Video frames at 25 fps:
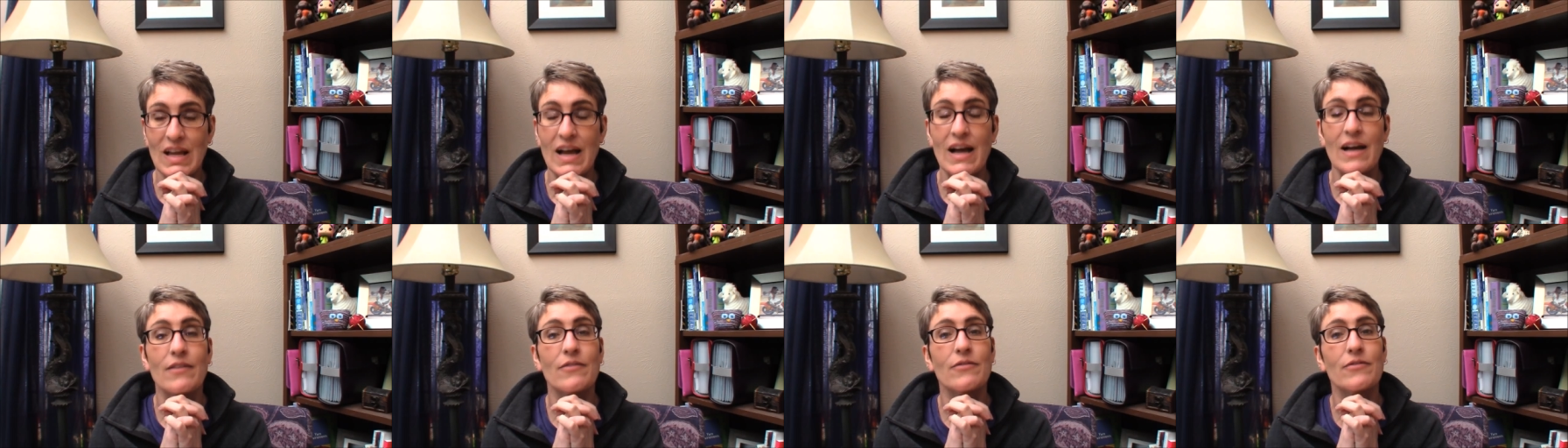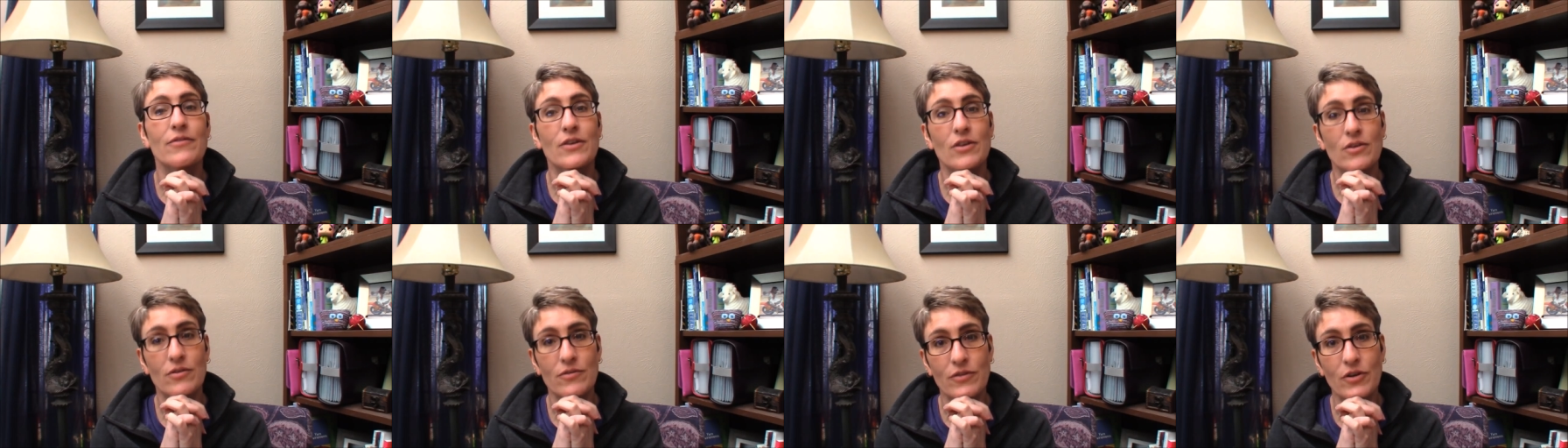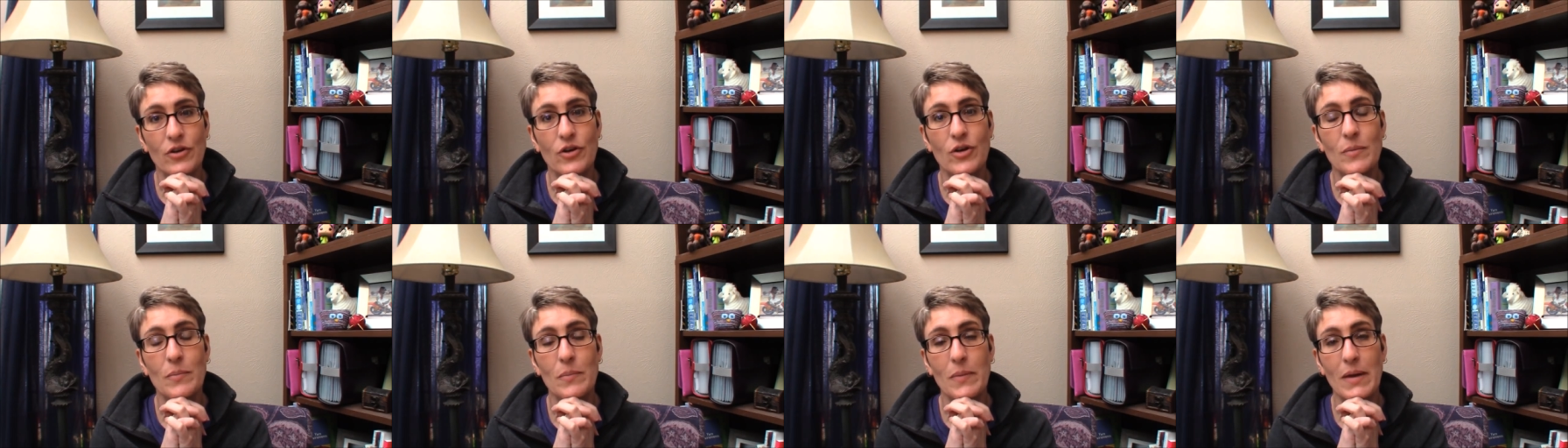feel
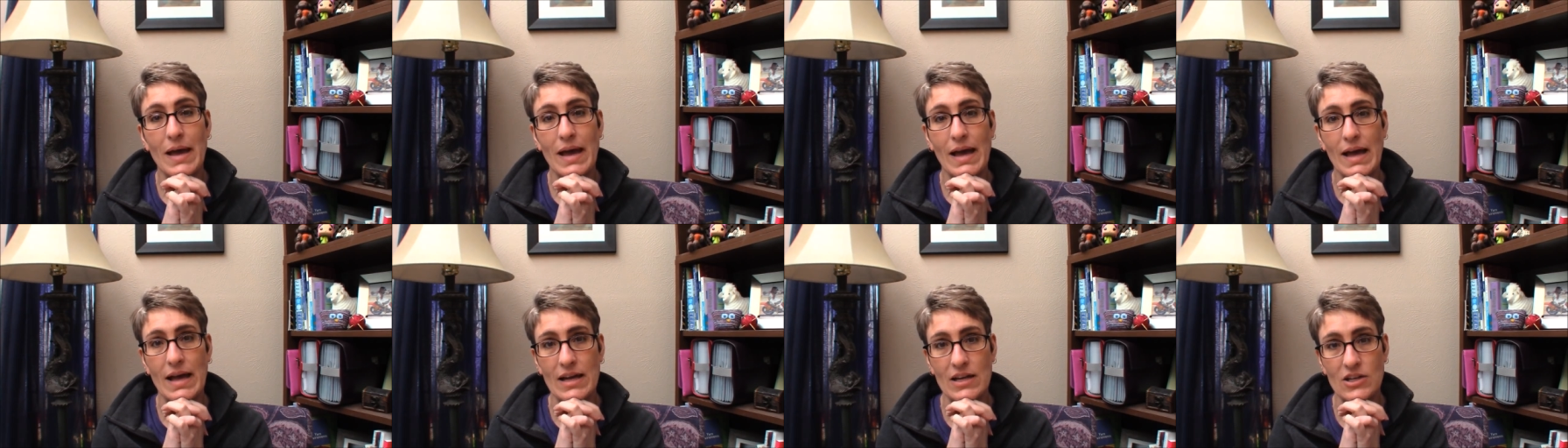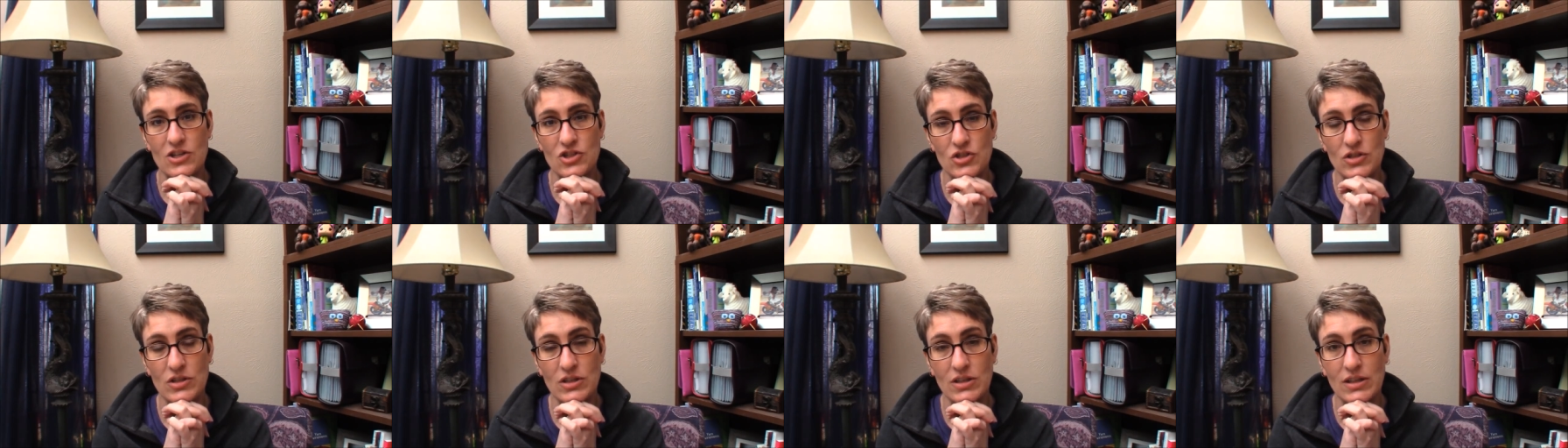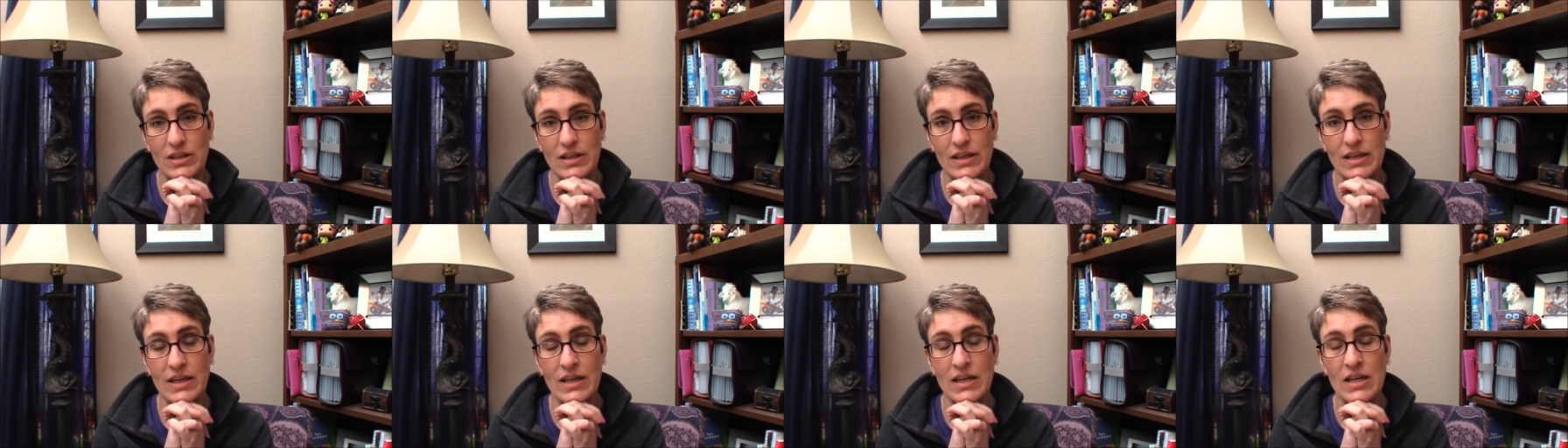very
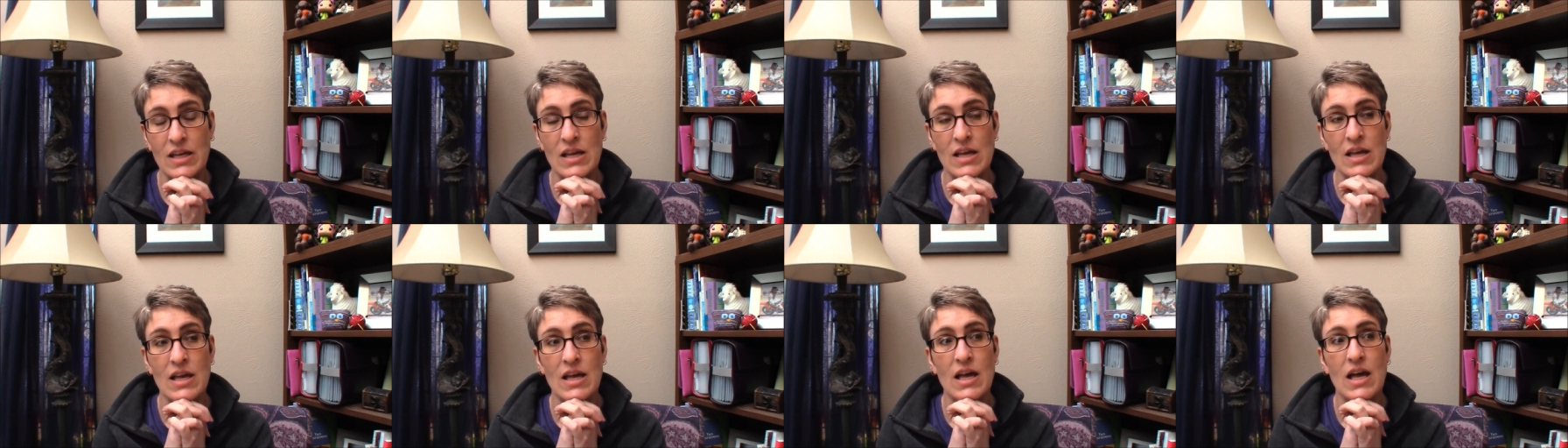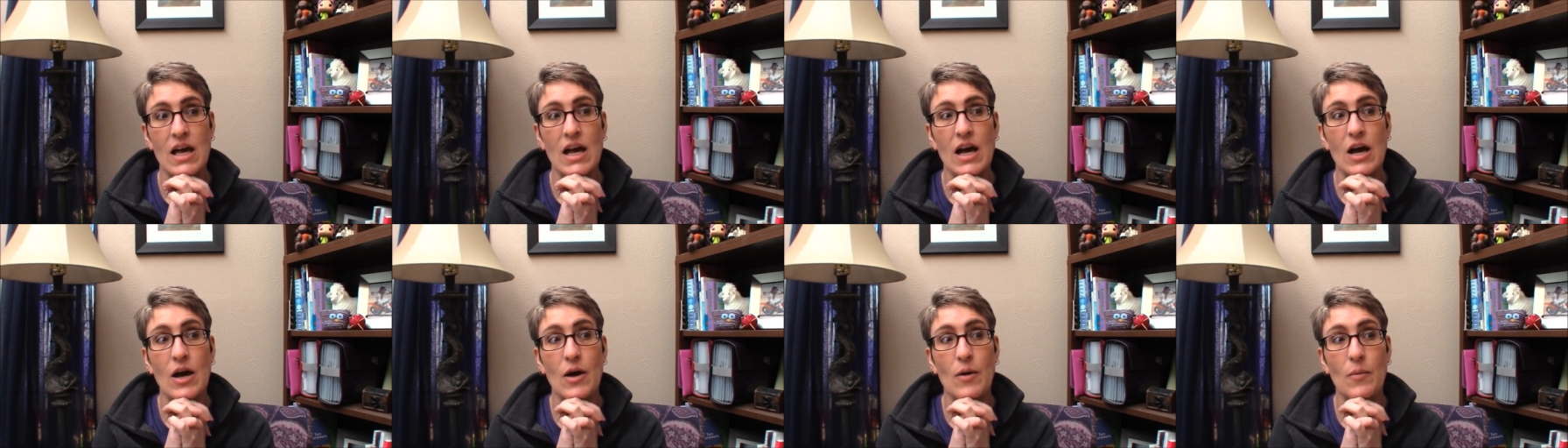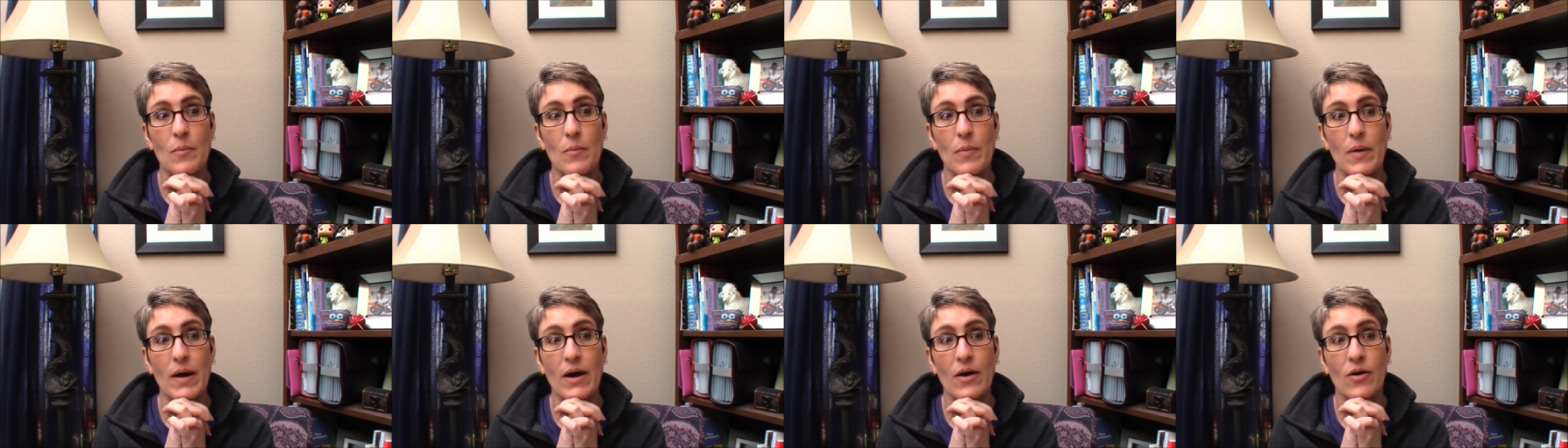passionately
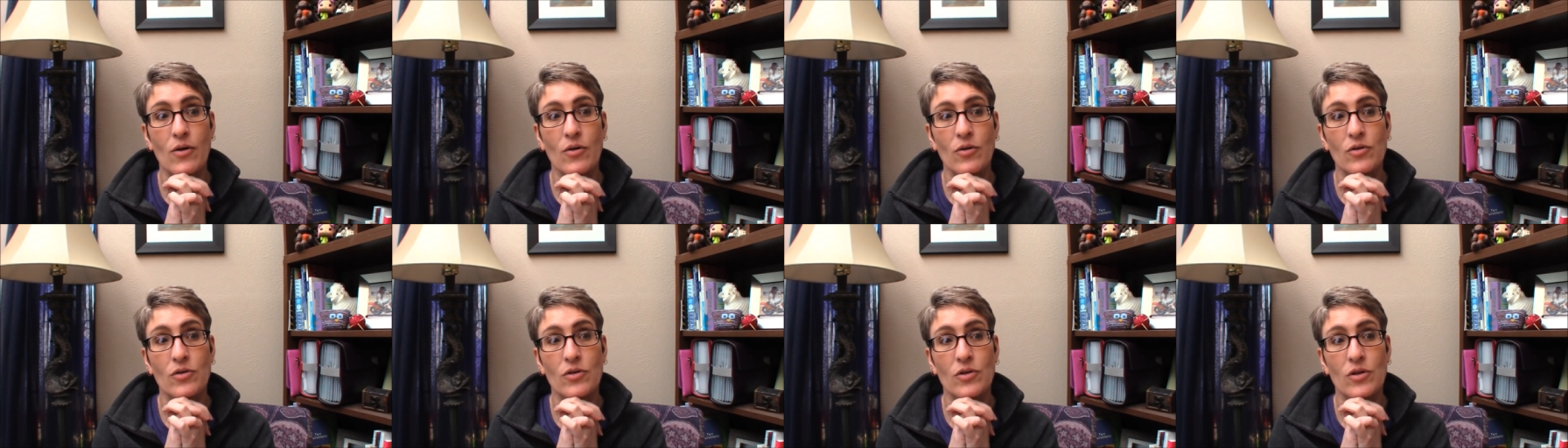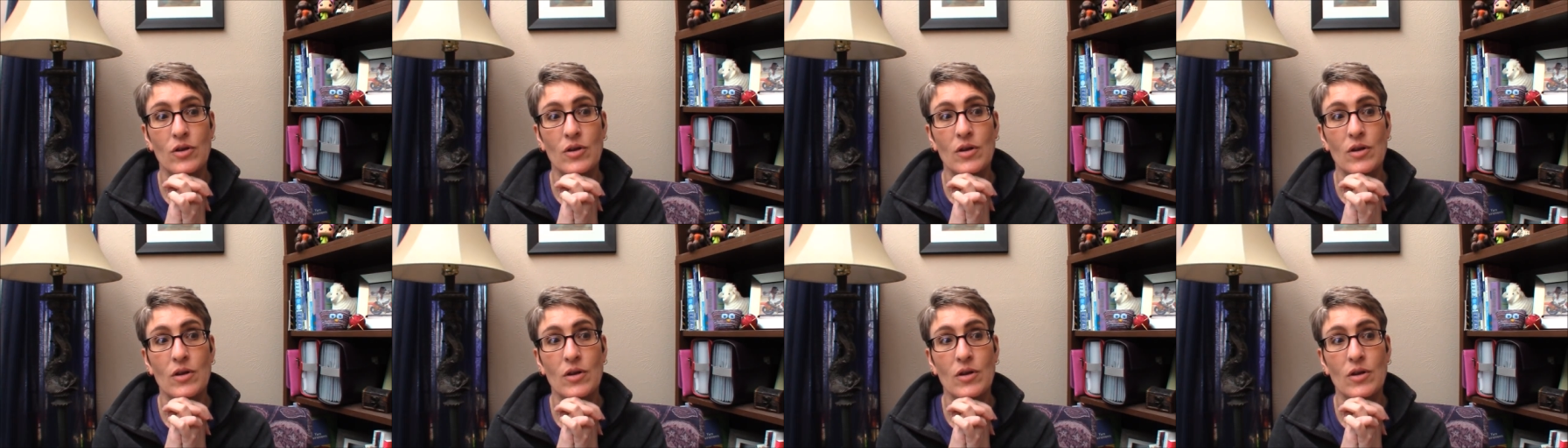about